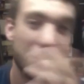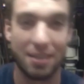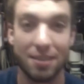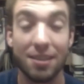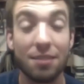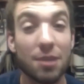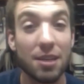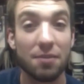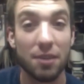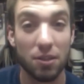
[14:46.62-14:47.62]
Does anybody
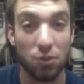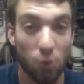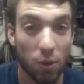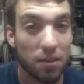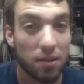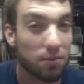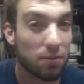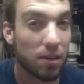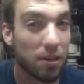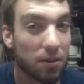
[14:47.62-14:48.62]
even enjoy this
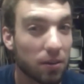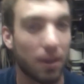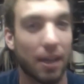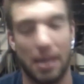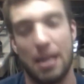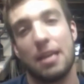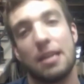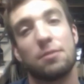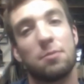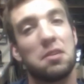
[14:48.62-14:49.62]
video? Like,
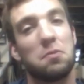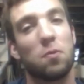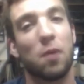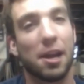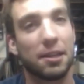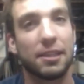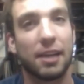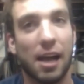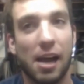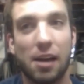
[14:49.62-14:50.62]
is me ranting
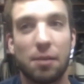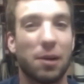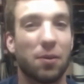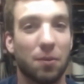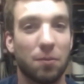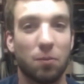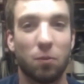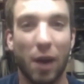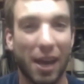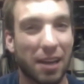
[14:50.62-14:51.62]
on about
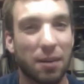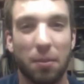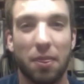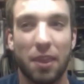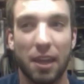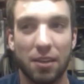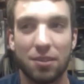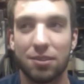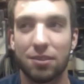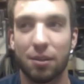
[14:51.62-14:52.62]
random
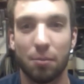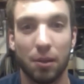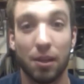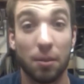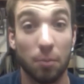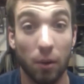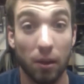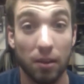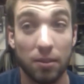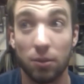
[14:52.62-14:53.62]
things just completely
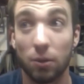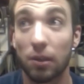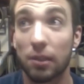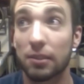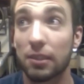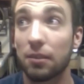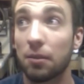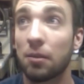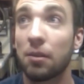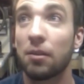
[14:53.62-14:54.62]
pointless, or is
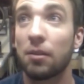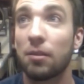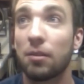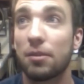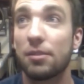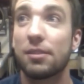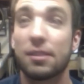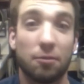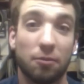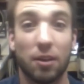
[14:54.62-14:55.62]

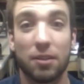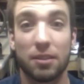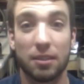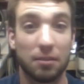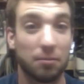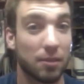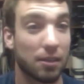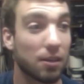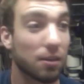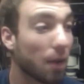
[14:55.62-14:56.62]
it fun to
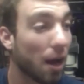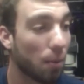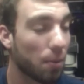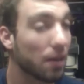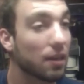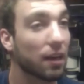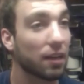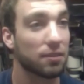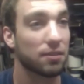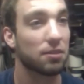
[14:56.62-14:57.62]
hear my opinion
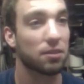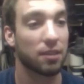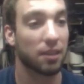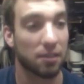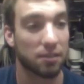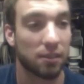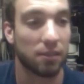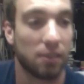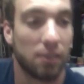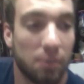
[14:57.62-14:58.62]
on such things?
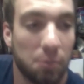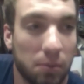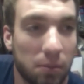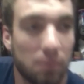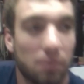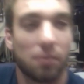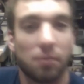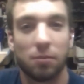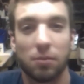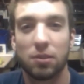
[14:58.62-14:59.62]

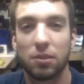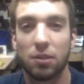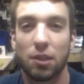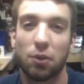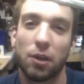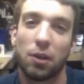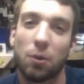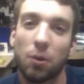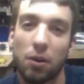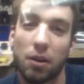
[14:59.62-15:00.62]
This is a
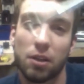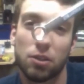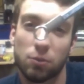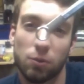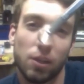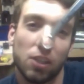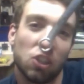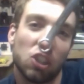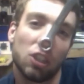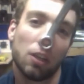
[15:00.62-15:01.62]
3/4 inch
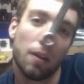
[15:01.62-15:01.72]
wrench.